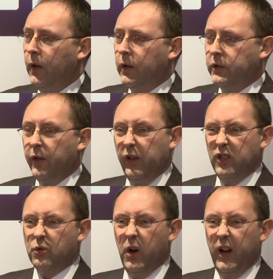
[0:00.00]
because I think
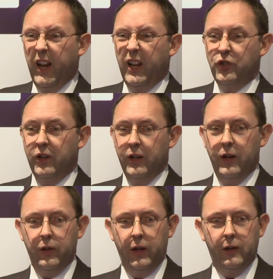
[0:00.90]
it's quite engaging, and I
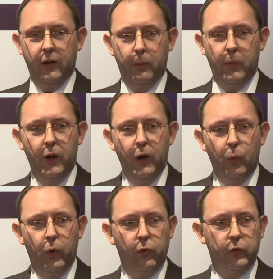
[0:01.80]
think
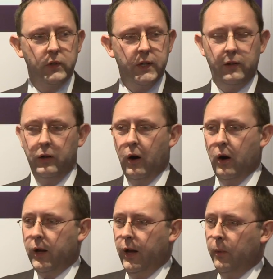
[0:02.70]
we often sit in
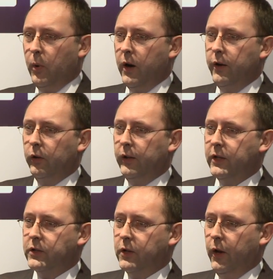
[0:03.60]
our kind of behind our
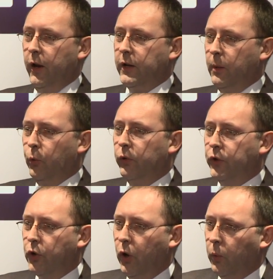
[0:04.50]
desks going, actually, I'm not really
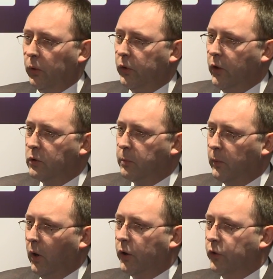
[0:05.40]
sure what turns
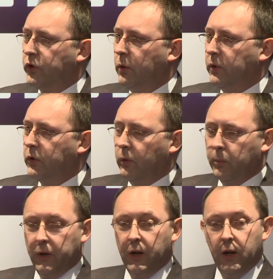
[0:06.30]
our consumers on,
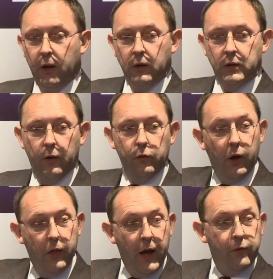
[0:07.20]
but stuff
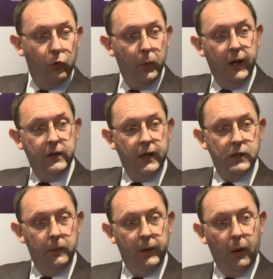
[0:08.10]
like that for me is
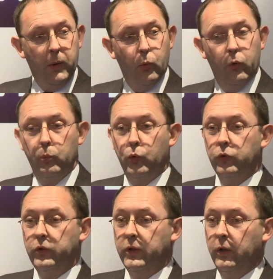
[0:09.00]
actually becoming more
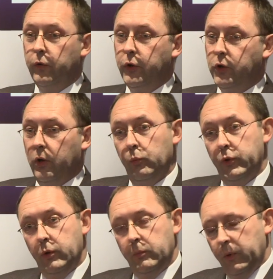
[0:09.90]
important in the future, and
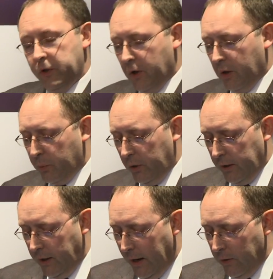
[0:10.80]
we start putting
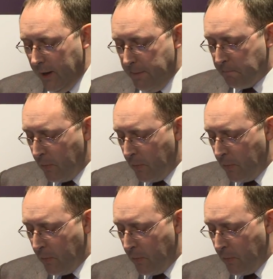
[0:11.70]
that out there.